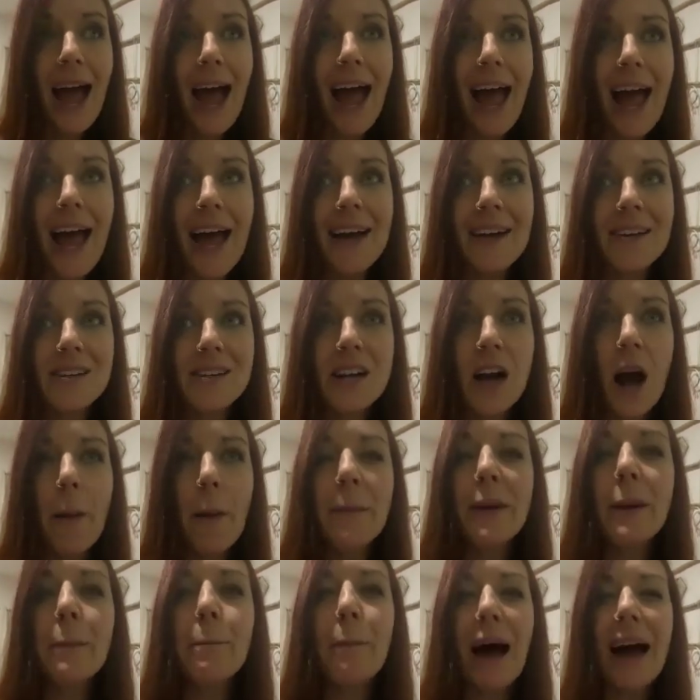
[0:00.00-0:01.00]
And
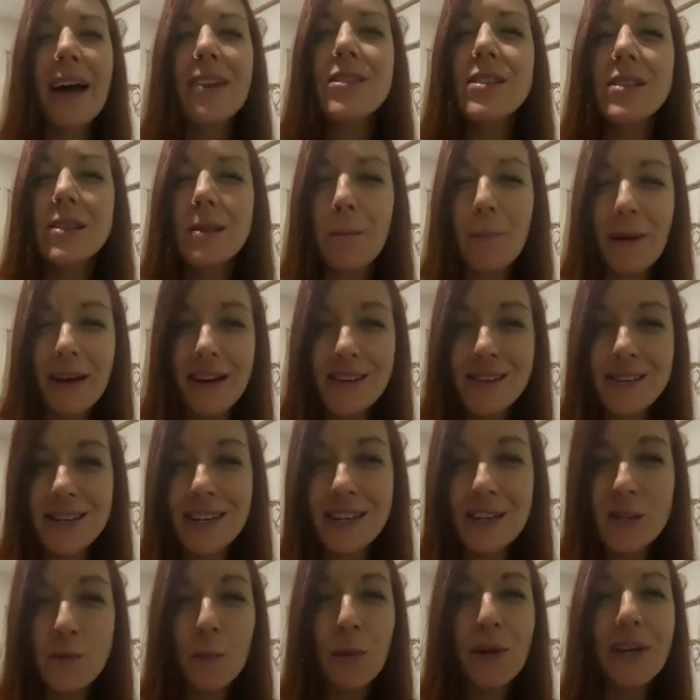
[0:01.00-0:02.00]
coming back to the
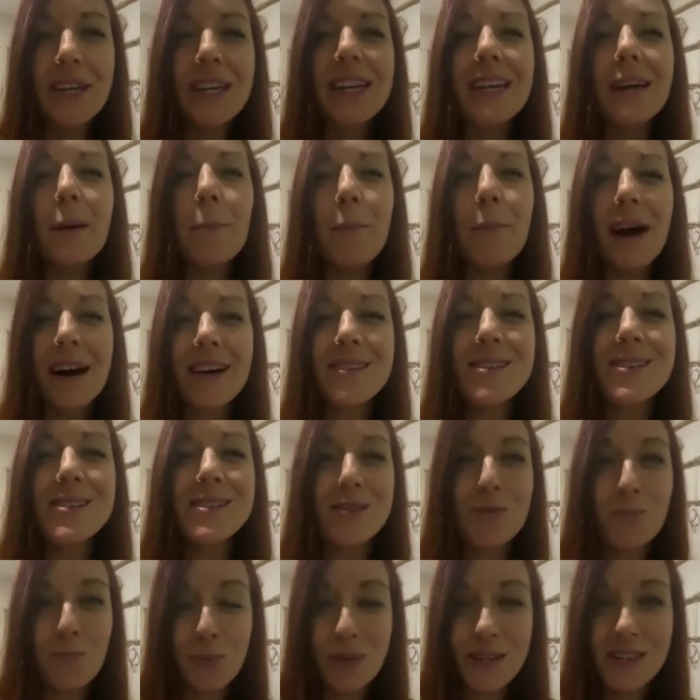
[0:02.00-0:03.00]
basics, bringing it back to
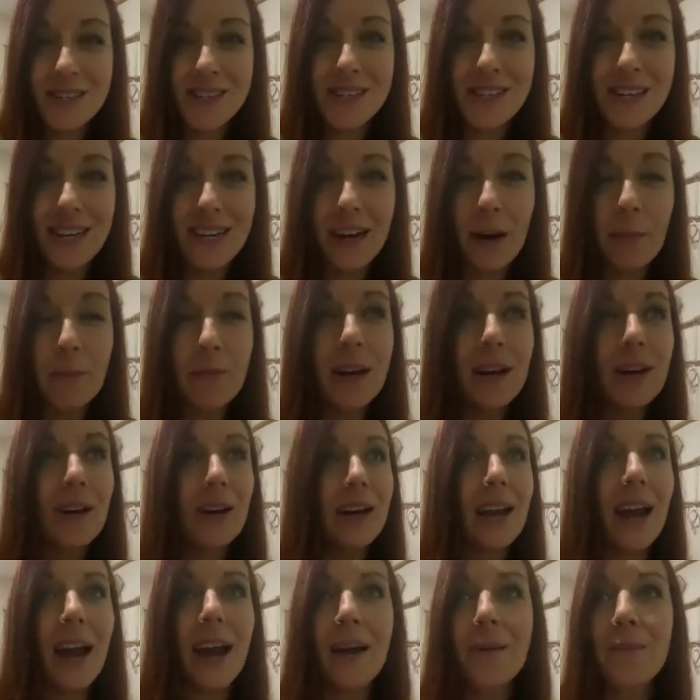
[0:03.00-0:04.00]
simplicity. I'm like,
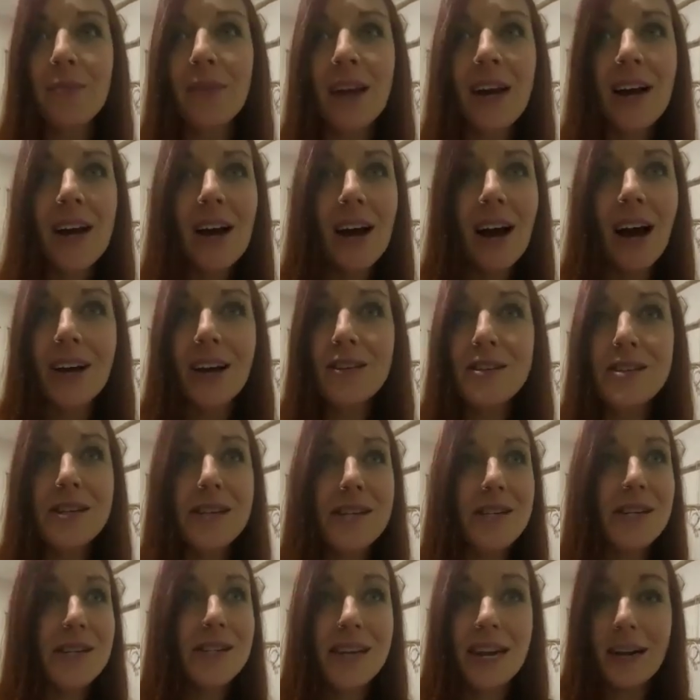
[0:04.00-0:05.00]
okay, I just
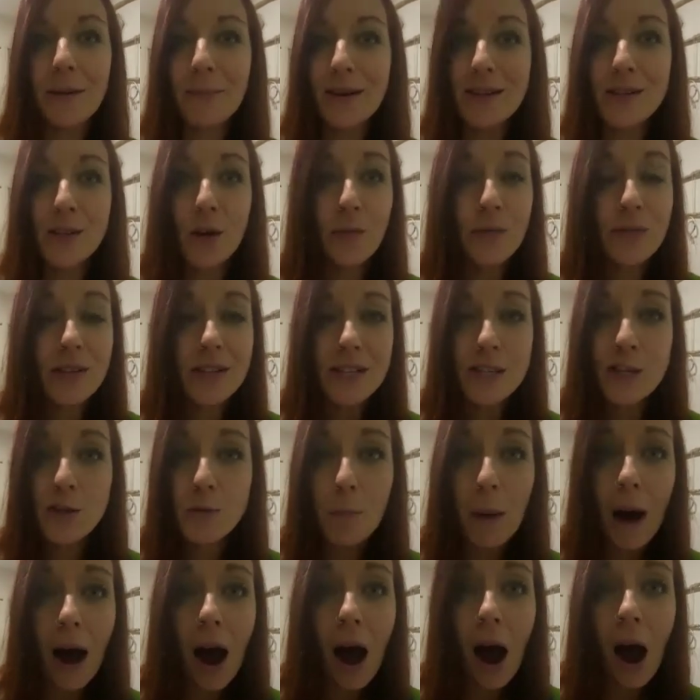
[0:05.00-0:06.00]
need to take myself to the
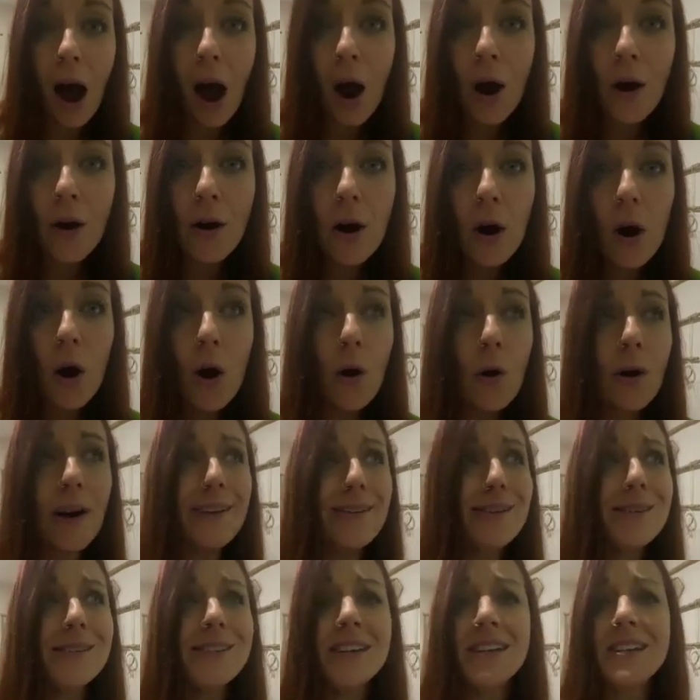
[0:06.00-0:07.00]
spa, or
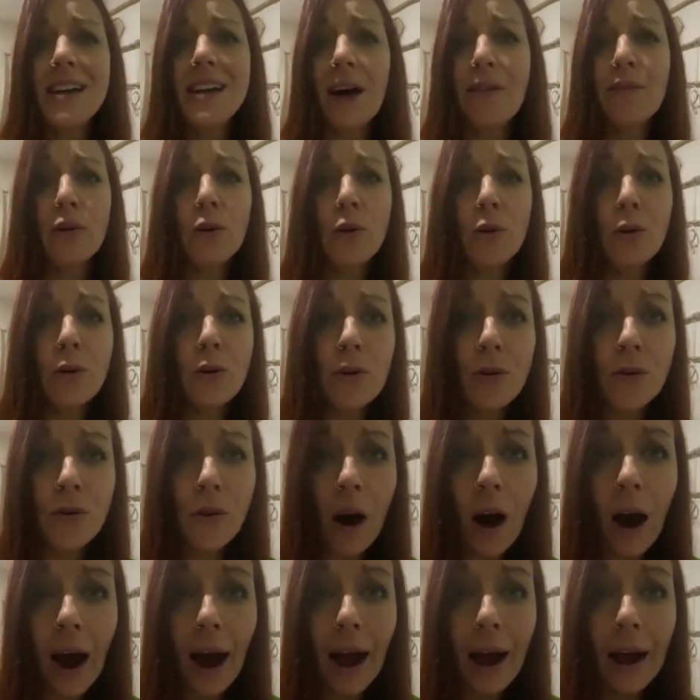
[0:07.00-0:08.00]
I just need to have a good
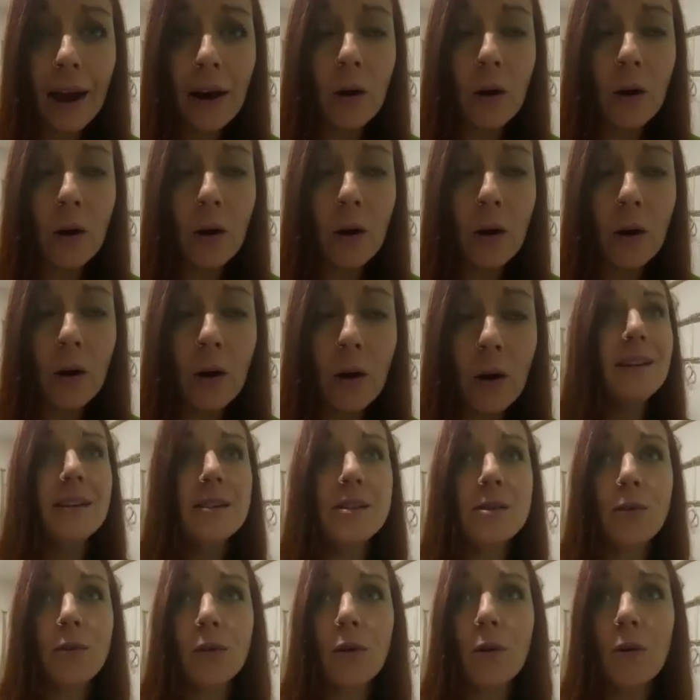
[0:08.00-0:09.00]
cry, or maybe I
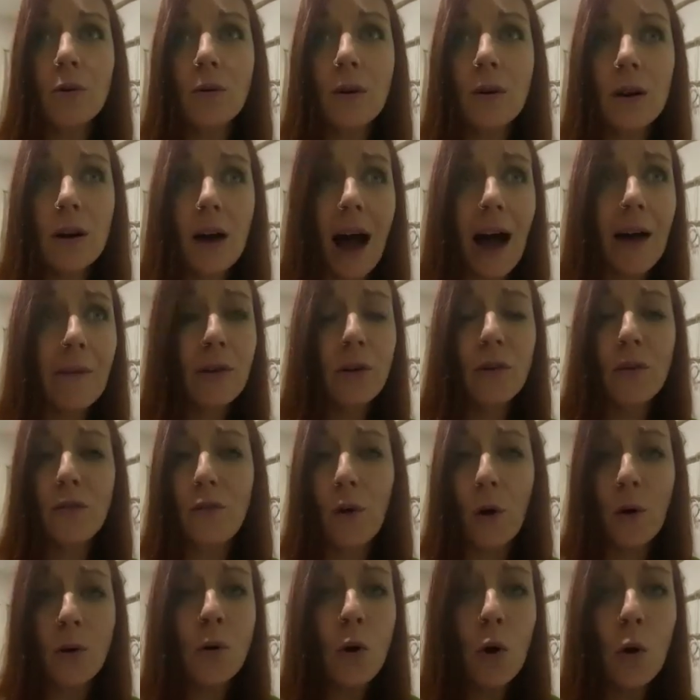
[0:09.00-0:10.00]
need to have a
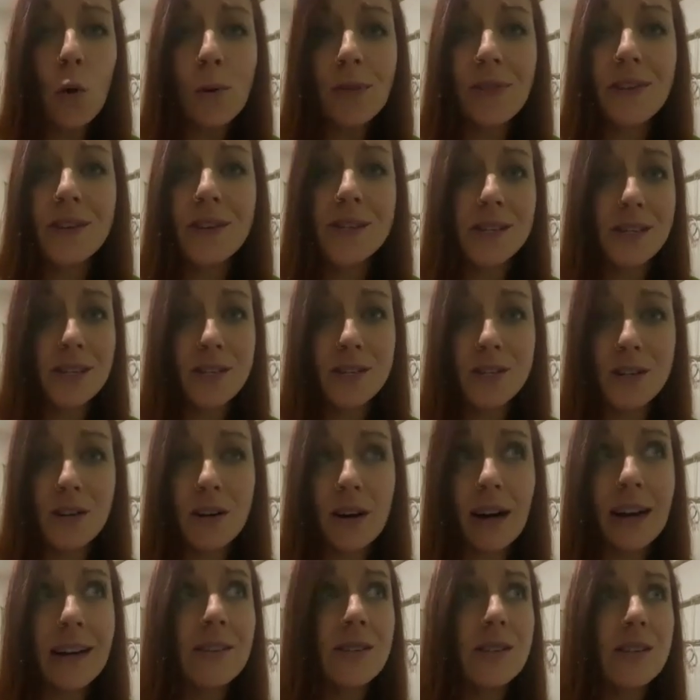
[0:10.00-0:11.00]
phone call with the
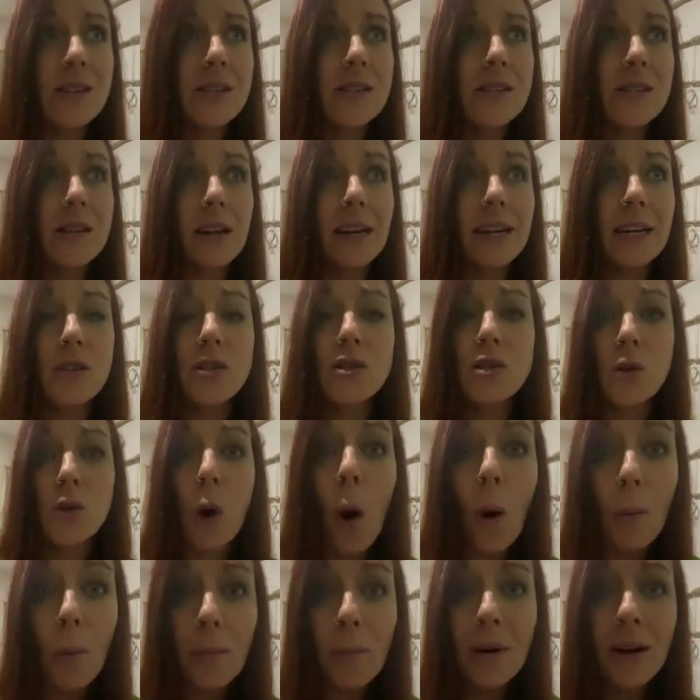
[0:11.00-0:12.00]
sister and just like
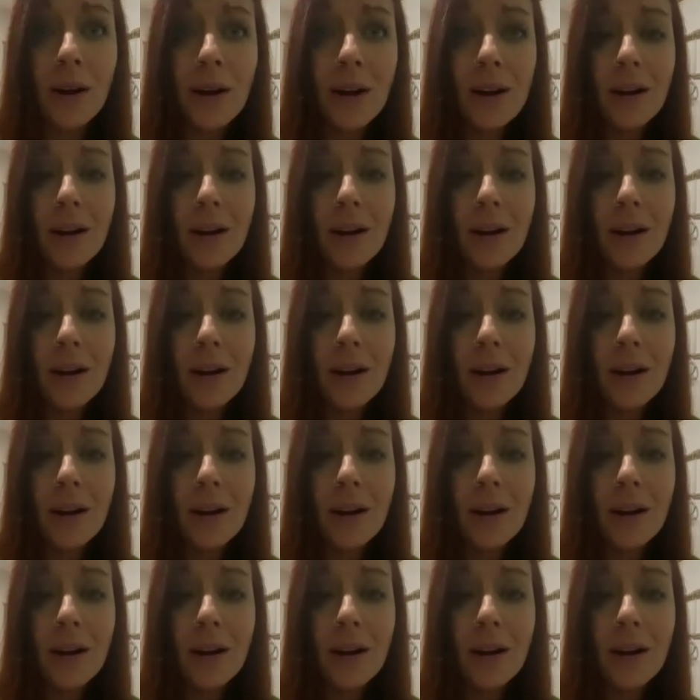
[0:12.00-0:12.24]
sob